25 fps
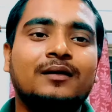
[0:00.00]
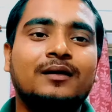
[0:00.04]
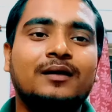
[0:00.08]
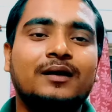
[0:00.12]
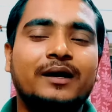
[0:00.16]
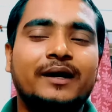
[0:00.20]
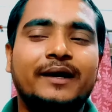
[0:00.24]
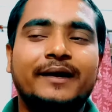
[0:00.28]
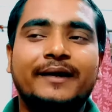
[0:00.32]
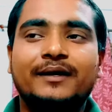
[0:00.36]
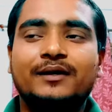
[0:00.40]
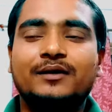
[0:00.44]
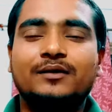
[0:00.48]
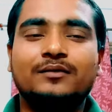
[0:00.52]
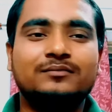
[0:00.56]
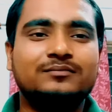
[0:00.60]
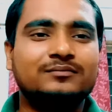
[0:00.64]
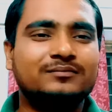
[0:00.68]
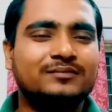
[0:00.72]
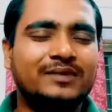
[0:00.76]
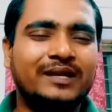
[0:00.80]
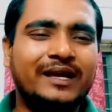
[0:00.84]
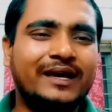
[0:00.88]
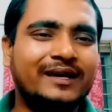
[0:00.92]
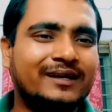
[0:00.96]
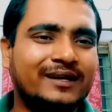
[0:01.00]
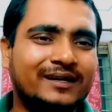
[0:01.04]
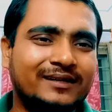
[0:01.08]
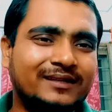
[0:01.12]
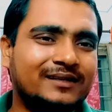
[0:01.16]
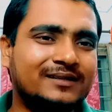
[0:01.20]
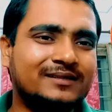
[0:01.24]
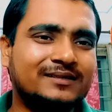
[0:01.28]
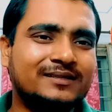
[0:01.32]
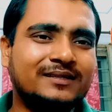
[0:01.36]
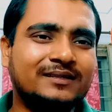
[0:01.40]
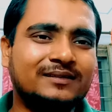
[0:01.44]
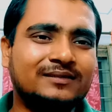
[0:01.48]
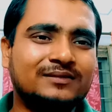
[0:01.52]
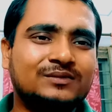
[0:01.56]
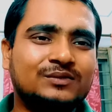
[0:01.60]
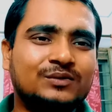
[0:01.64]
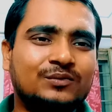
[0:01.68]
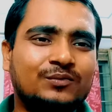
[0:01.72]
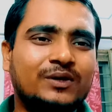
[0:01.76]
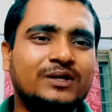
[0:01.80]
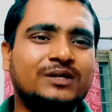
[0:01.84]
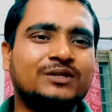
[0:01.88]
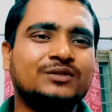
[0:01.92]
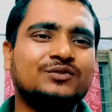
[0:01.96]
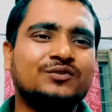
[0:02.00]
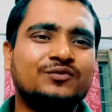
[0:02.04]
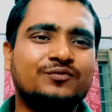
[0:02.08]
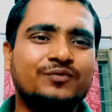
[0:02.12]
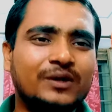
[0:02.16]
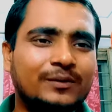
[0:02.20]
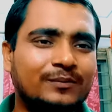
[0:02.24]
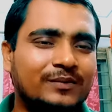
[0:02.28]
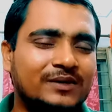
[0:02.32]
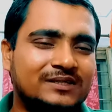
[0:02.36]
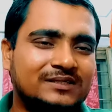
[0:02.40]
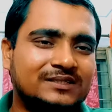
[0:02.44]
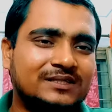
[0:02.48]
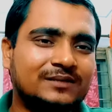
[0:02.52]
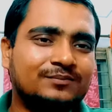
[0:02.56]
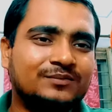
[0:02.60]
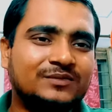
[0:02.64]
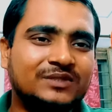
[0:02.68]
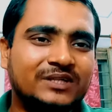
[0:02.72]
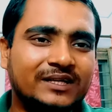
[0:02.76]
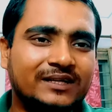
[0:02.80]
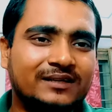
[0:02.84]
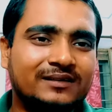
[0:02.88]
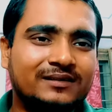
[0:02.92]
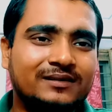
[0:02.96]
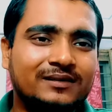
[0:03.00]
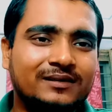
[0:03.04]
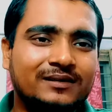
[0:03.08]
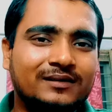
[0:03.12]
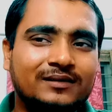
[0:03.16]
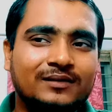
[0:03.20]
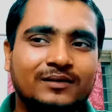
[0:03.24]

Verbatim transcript: And like other things, what is your favorite subject?